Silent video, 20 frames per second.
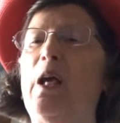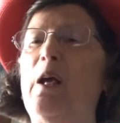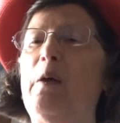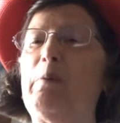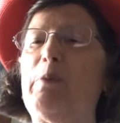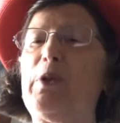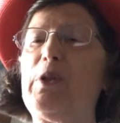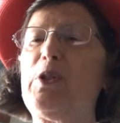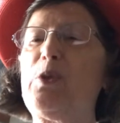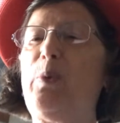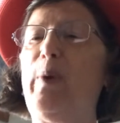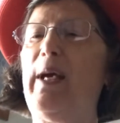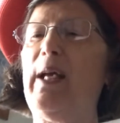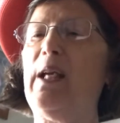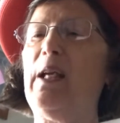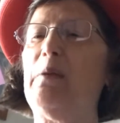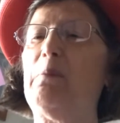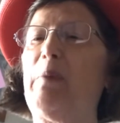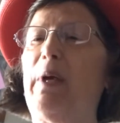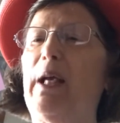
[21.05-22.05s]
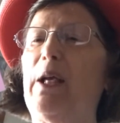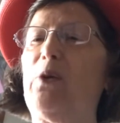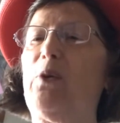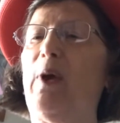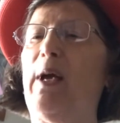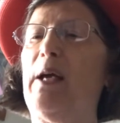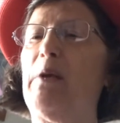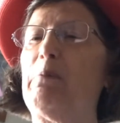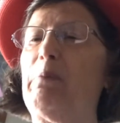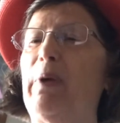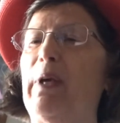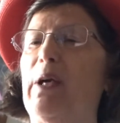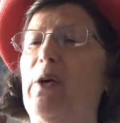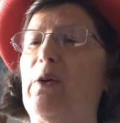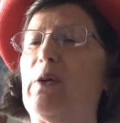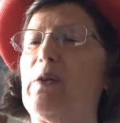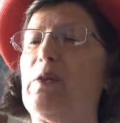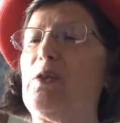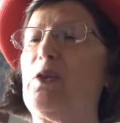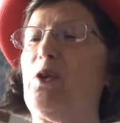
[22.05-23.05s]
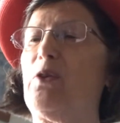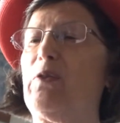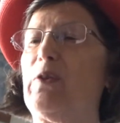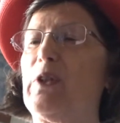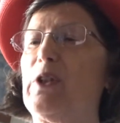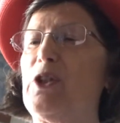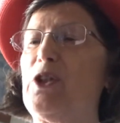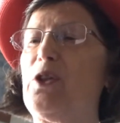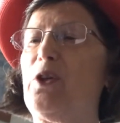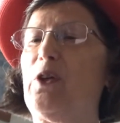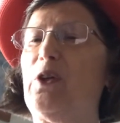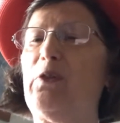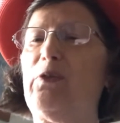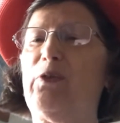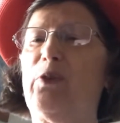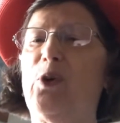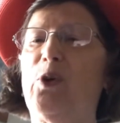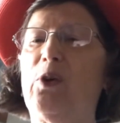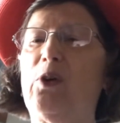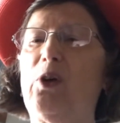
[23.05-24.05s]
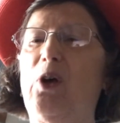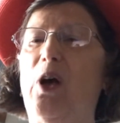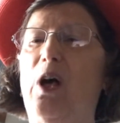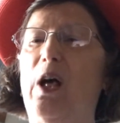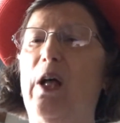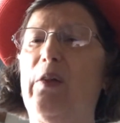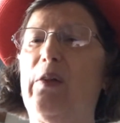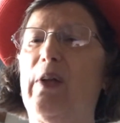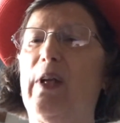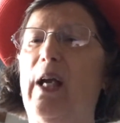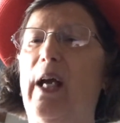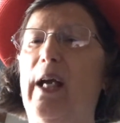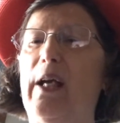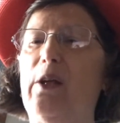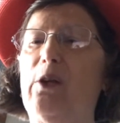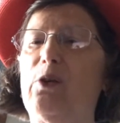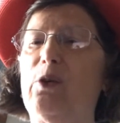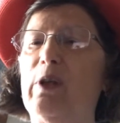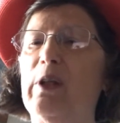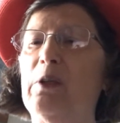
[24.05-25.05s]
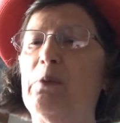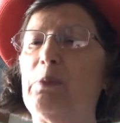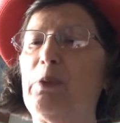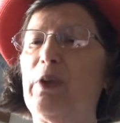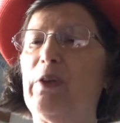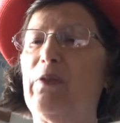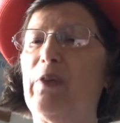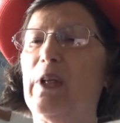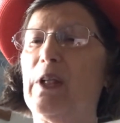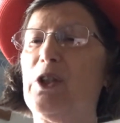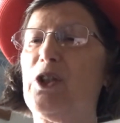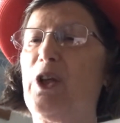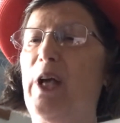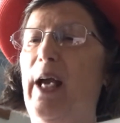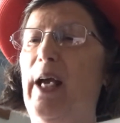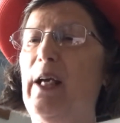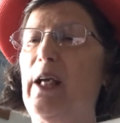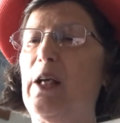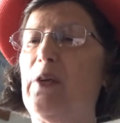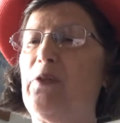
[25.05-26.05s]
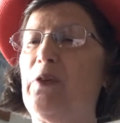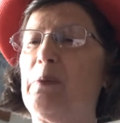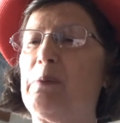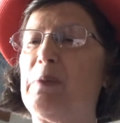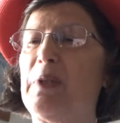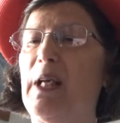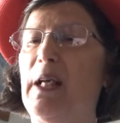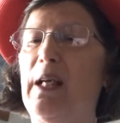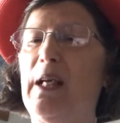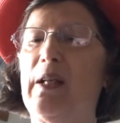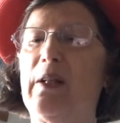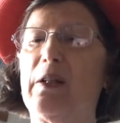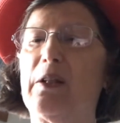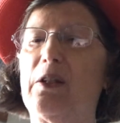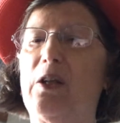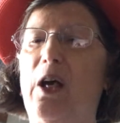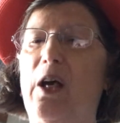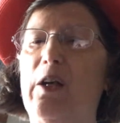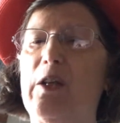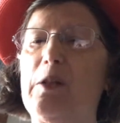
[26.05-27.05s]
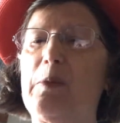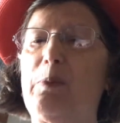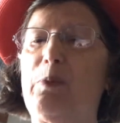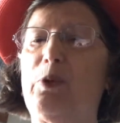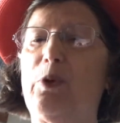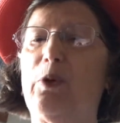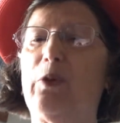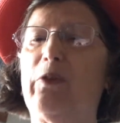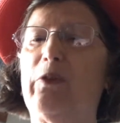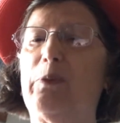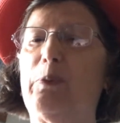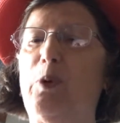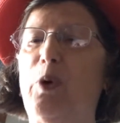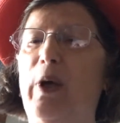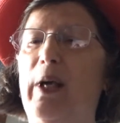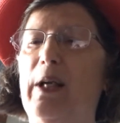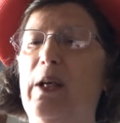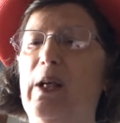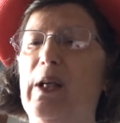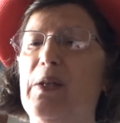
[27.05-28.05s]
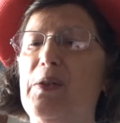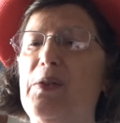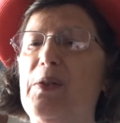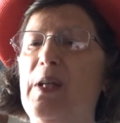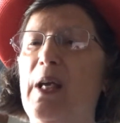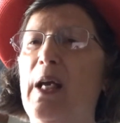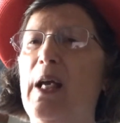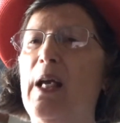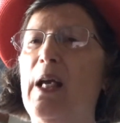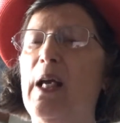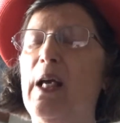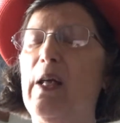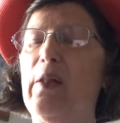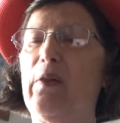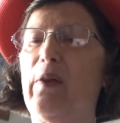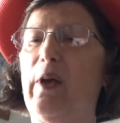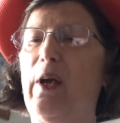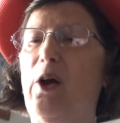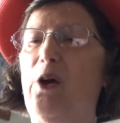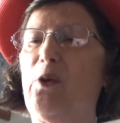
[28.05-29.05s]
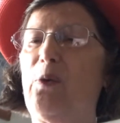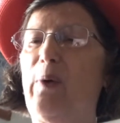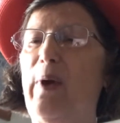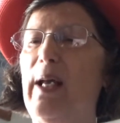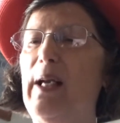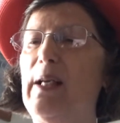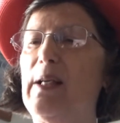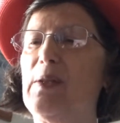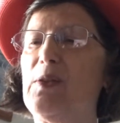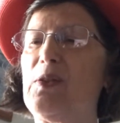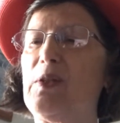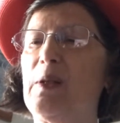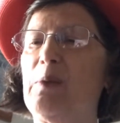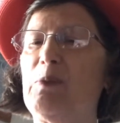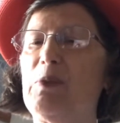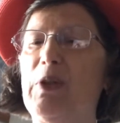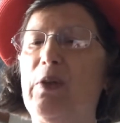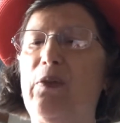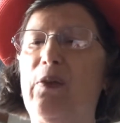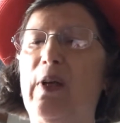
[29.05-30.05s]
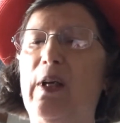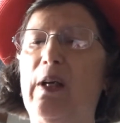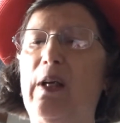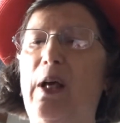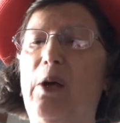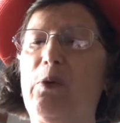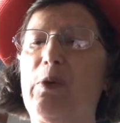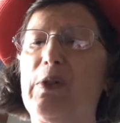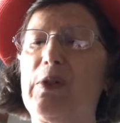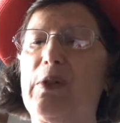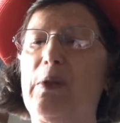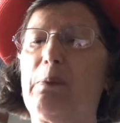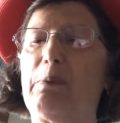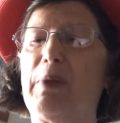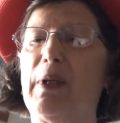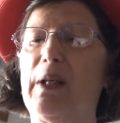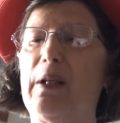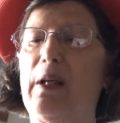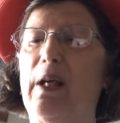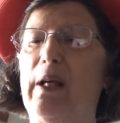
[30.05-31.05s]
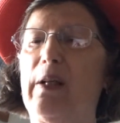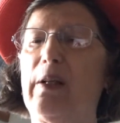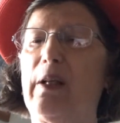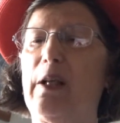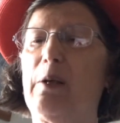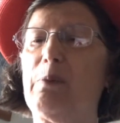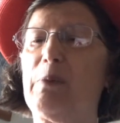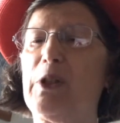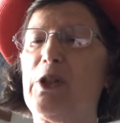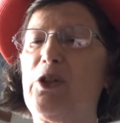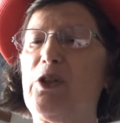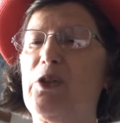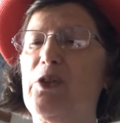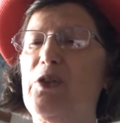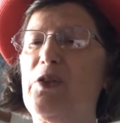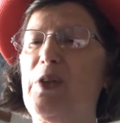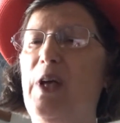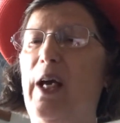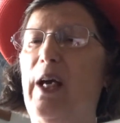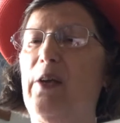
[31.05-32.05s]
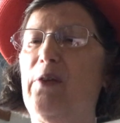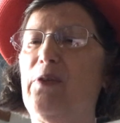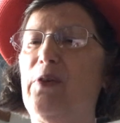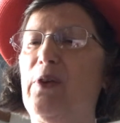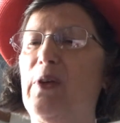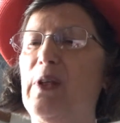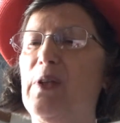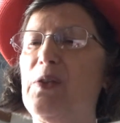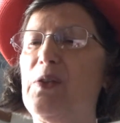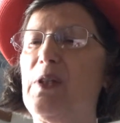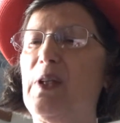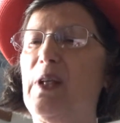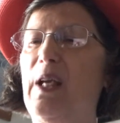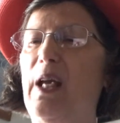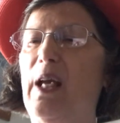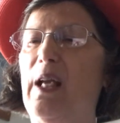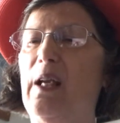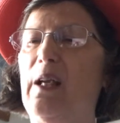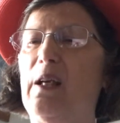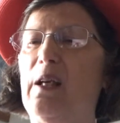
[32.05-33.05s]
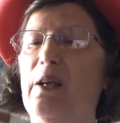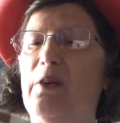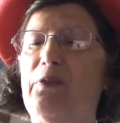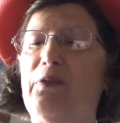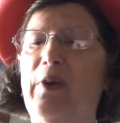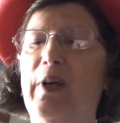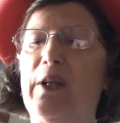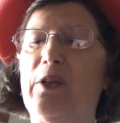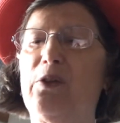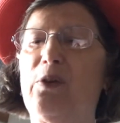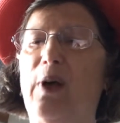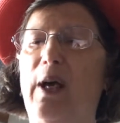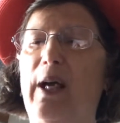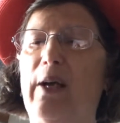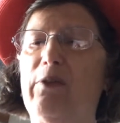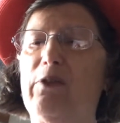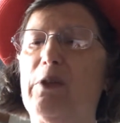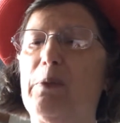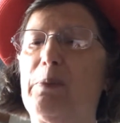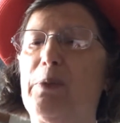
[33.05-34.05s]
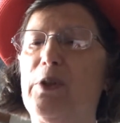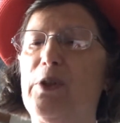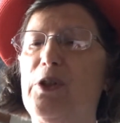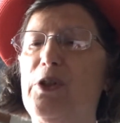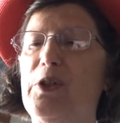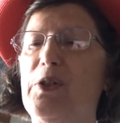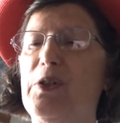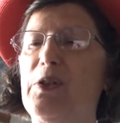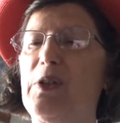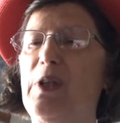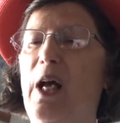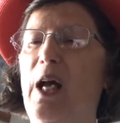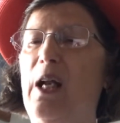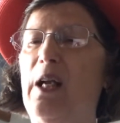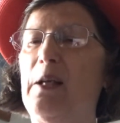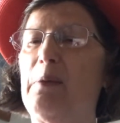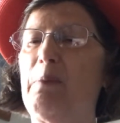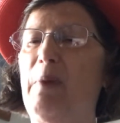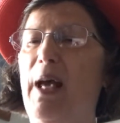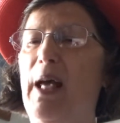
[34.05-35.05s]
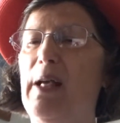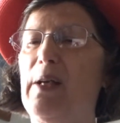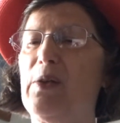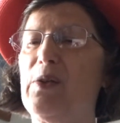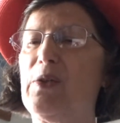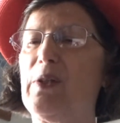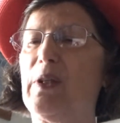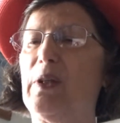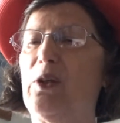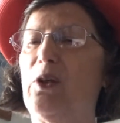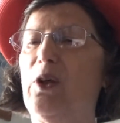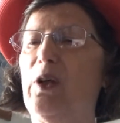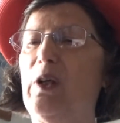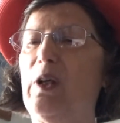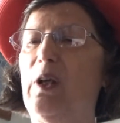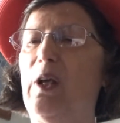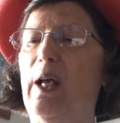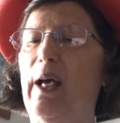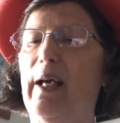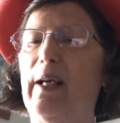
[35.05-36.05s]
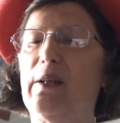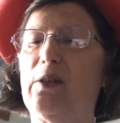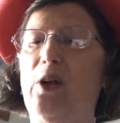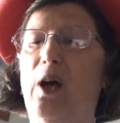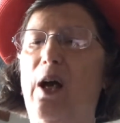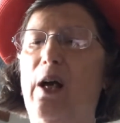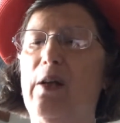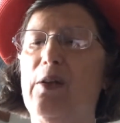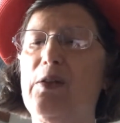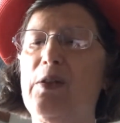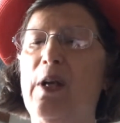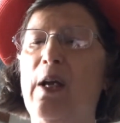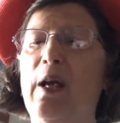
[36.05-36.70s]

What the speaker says: Persuading my grandparents over a short phone call that I couldn't prevent Jackie from taking the dolls proved pointless. They already seemed to think I was a bit on the immature side for instigating a fund drive to purchase Dolly Madison look-alike dolls